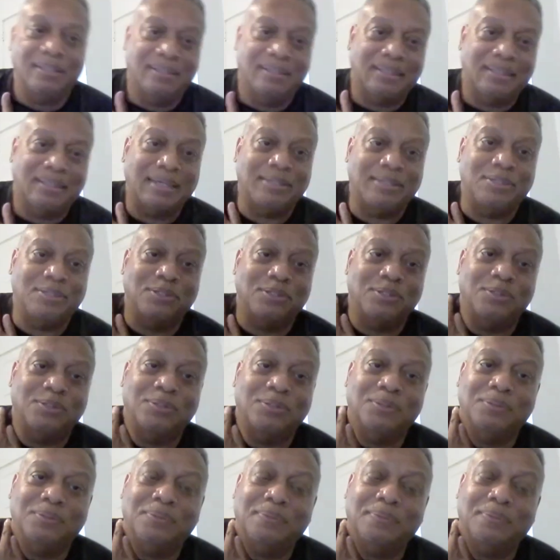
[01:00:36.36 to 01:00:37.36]
Thank
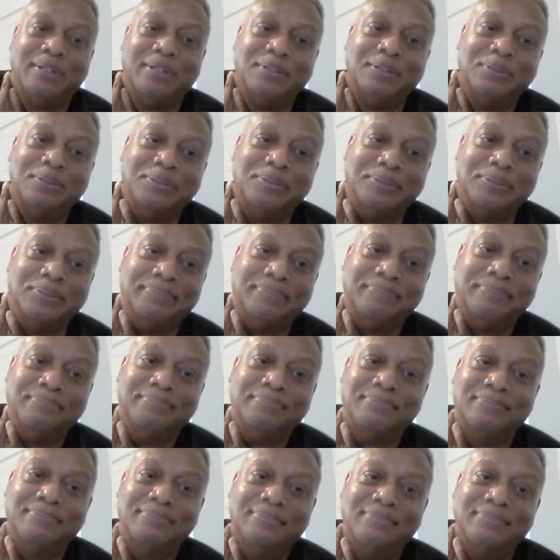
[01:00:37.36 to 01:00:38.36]
you. You're welcome.
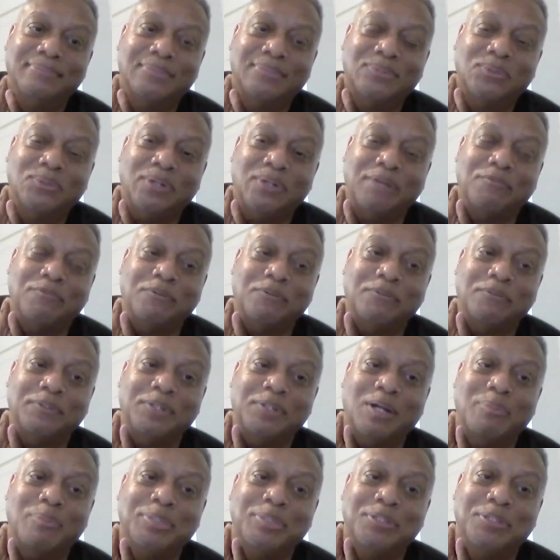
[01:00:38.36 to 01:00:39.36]
Grateful for
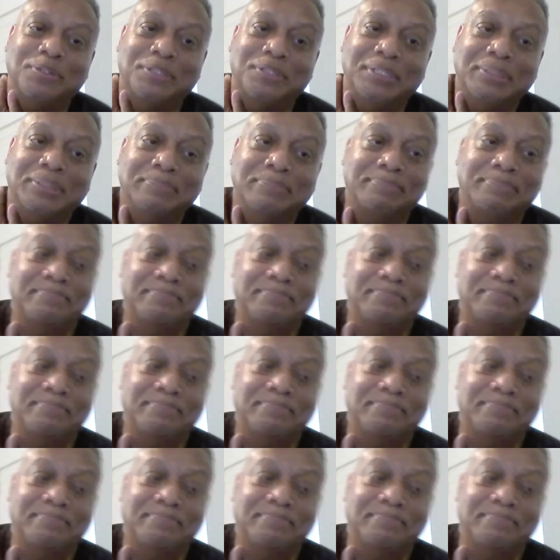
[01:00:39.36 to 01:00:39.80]
the opportunity.